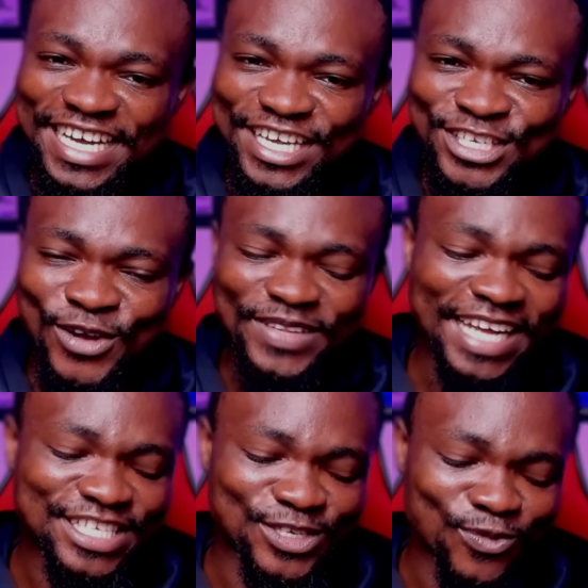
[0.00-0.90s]
So
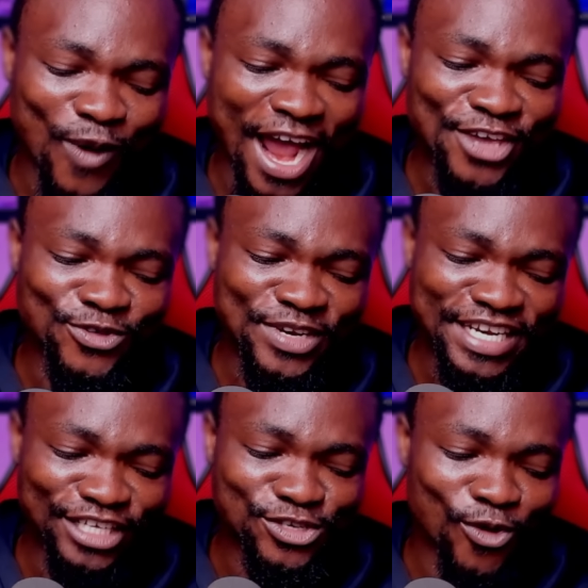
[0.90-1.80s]
that is why you
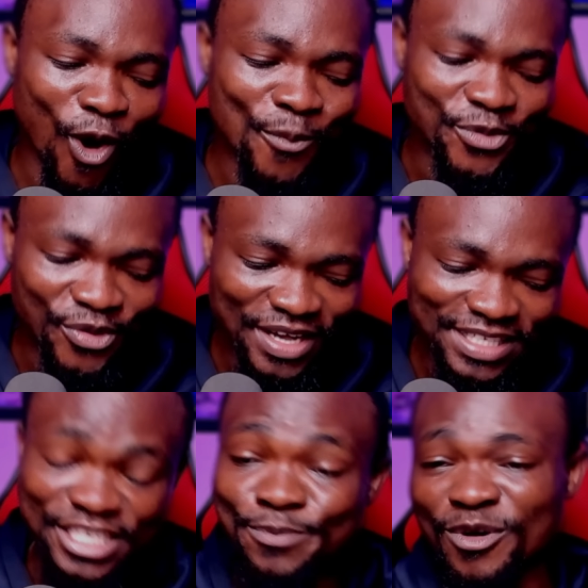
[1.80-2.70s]
need to upgrade
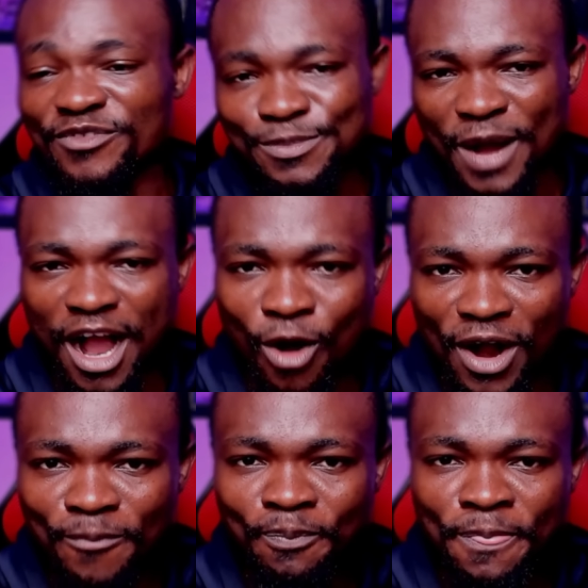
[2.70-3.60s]
this profit per
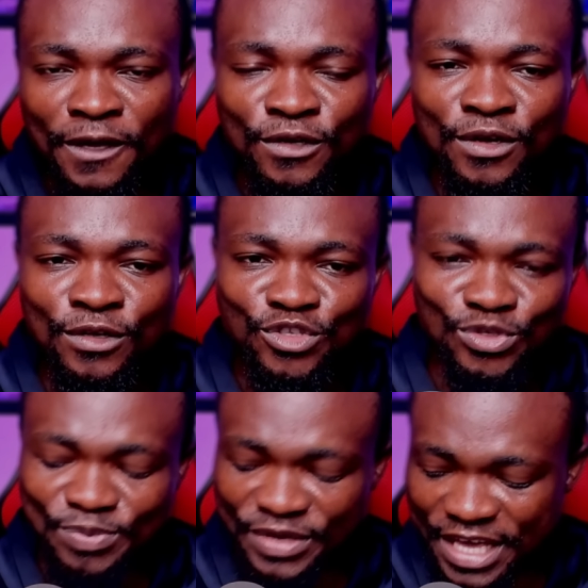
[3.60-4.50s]
hour to
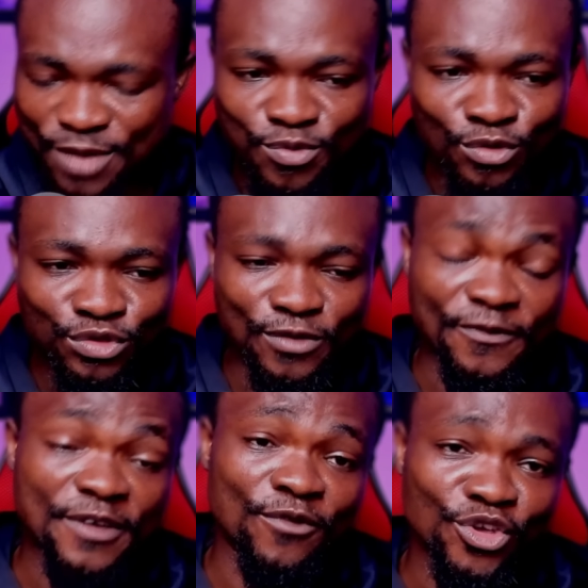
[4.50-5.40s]
be able to
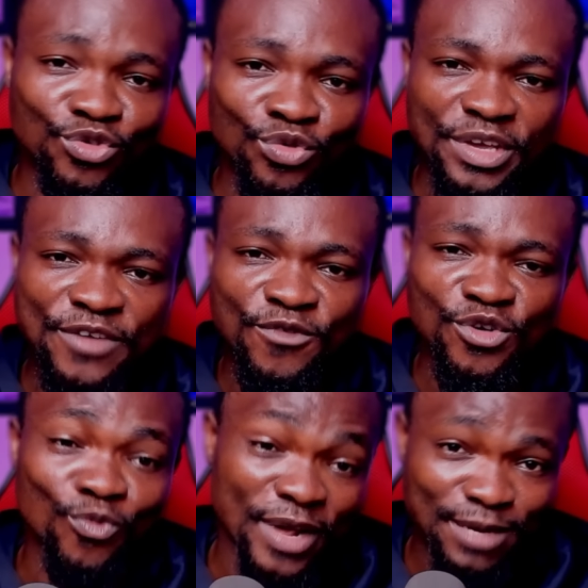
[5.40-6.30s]
favor you
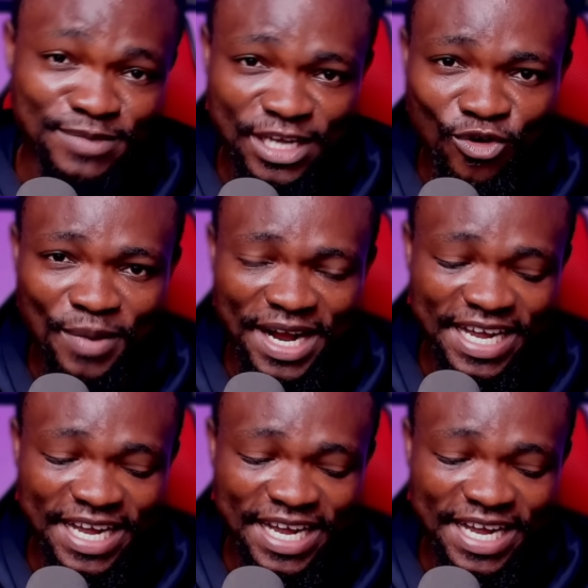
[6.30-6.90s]
even when Hamster Kombat get